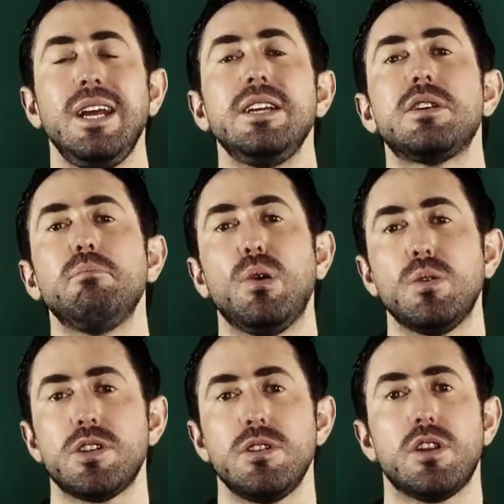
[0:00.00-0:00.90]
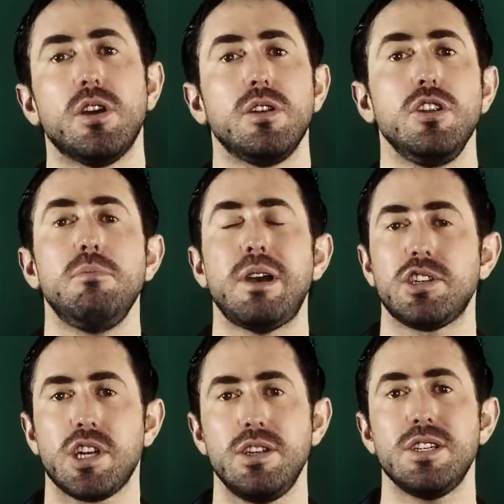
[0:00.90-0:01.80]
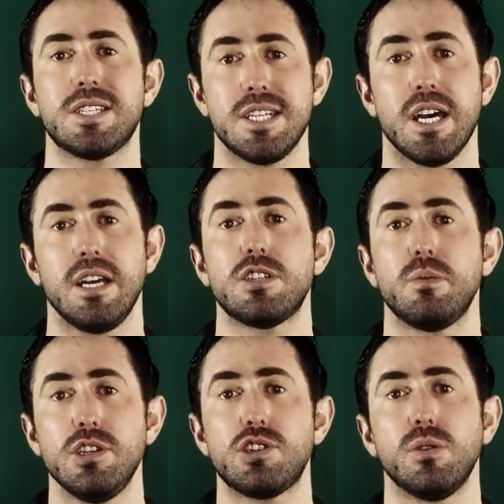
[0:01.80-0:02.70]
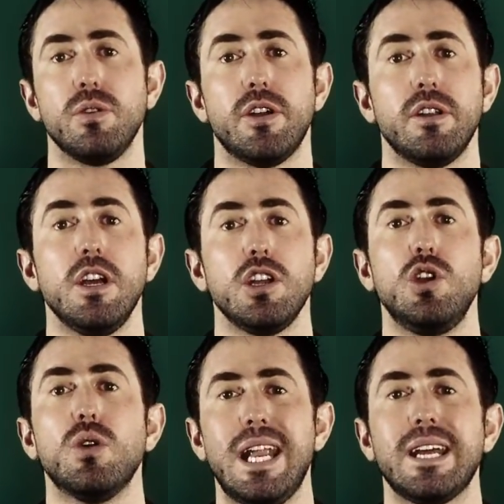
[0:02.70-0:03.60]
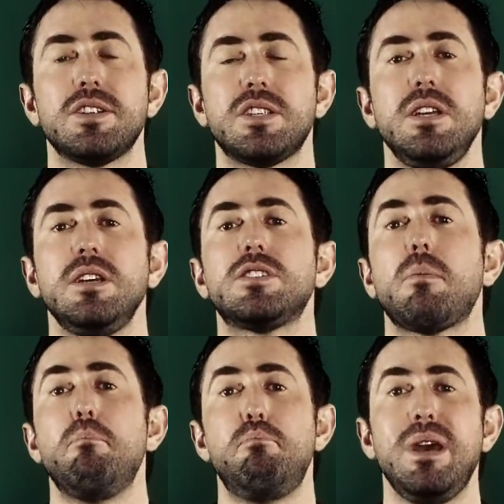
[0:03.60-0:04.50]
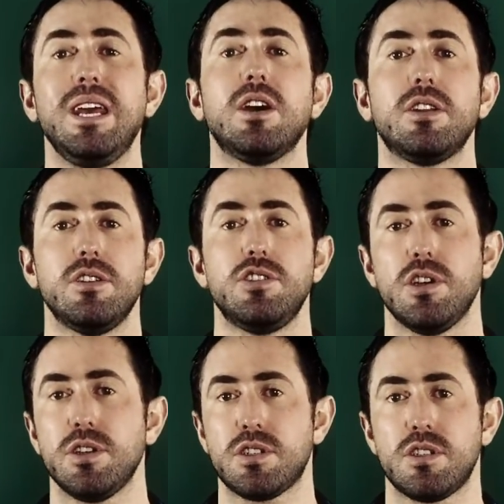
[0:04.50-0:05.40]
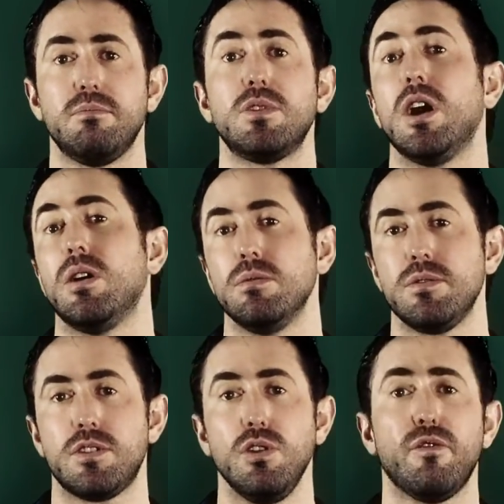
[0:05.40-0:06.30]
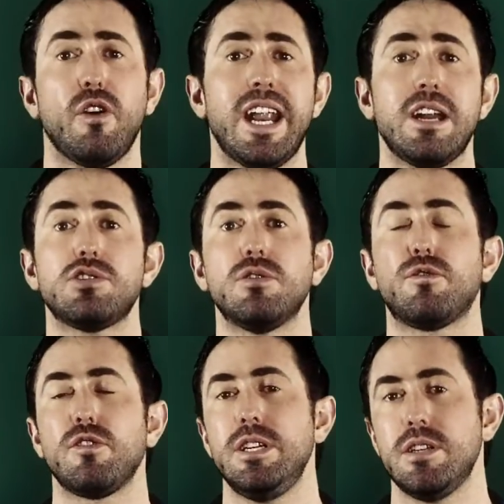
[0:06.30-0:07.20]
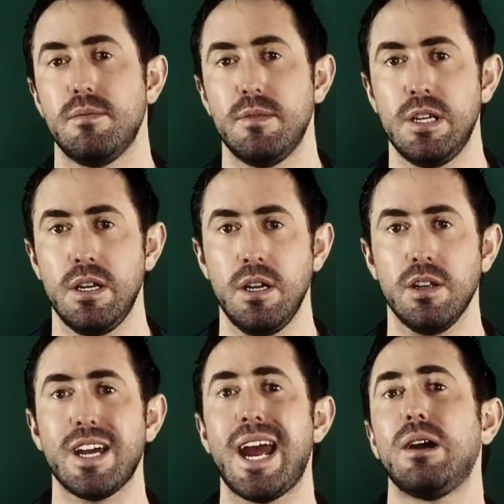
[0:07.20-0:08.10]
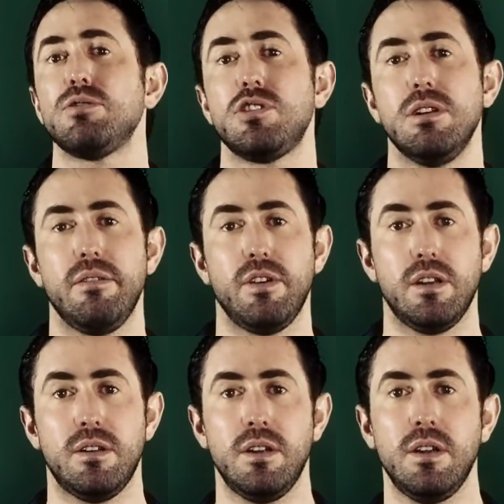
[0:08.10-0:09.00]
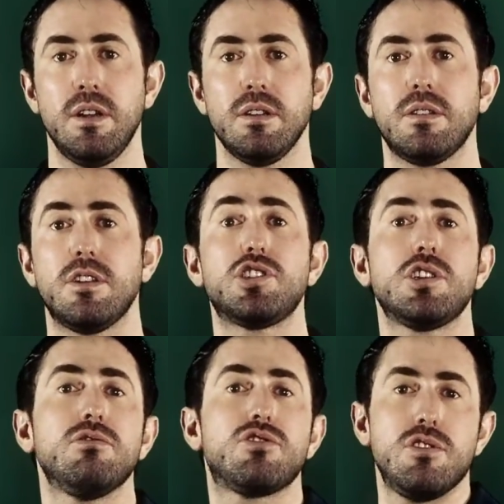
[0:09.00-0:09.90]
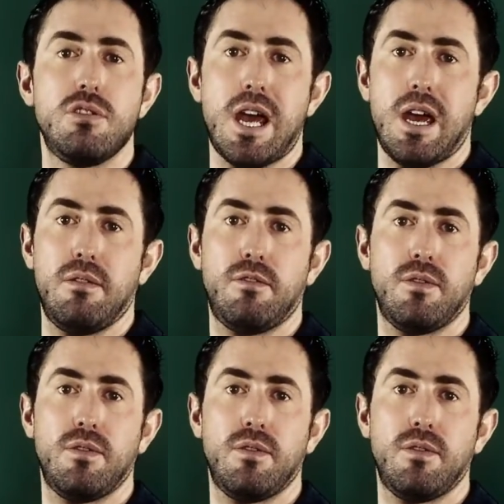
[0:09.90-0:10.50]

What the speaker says: It's important that you make changes today to ensure that your legacy is bigger than just some goals, your financial freedom, the house you live in, the children you have.